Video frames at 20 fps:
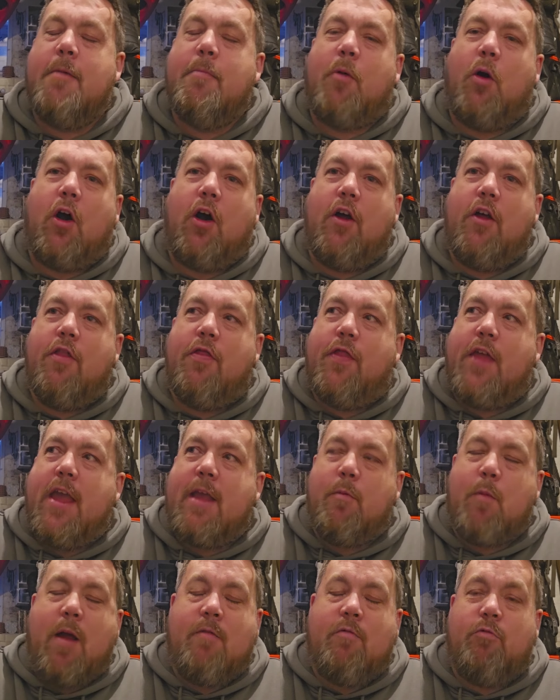But
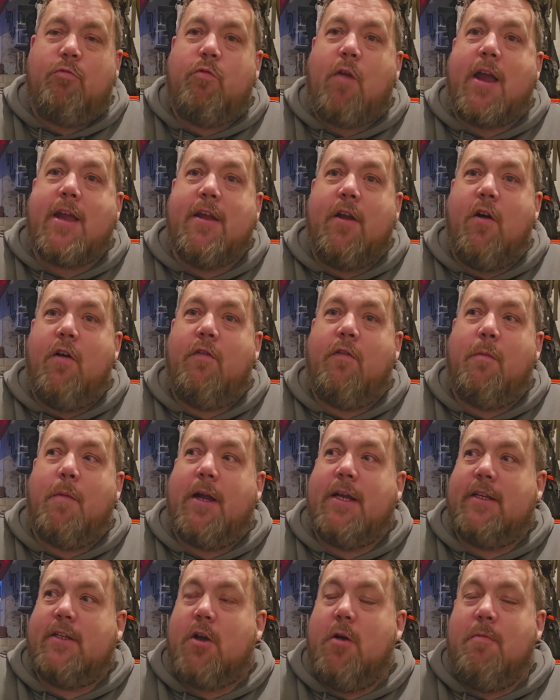they went right over
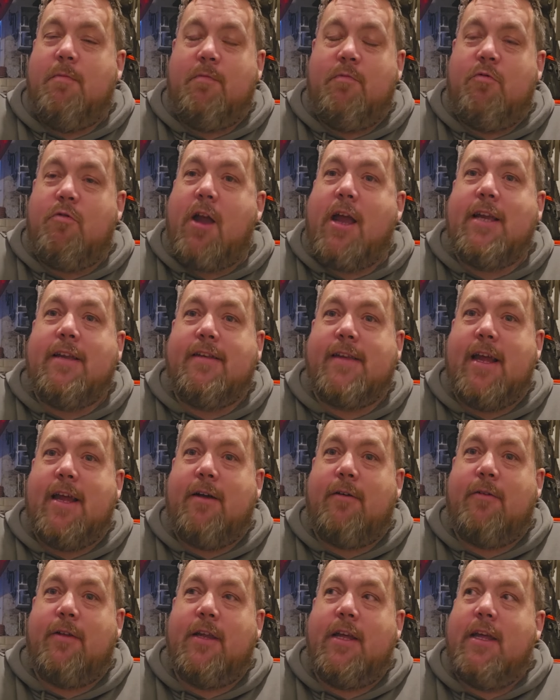my, come right
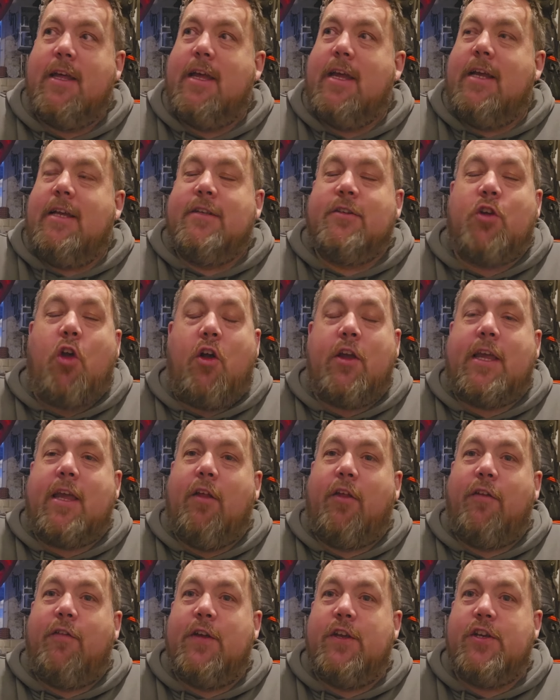down. It's got to
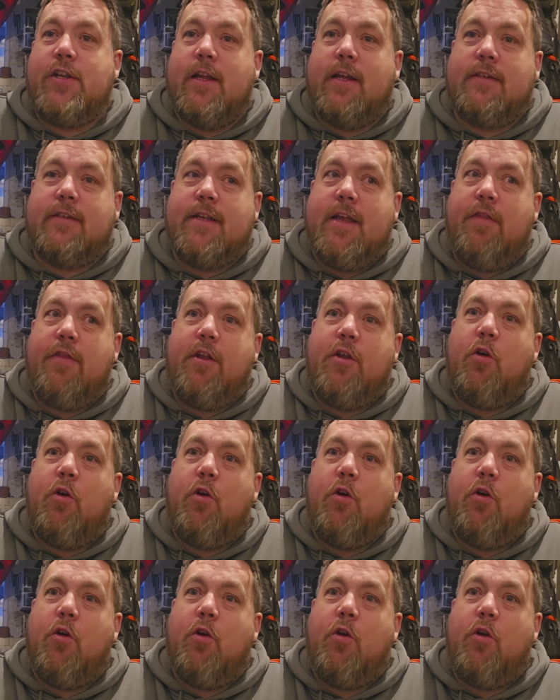kill the fishing, hasn't it?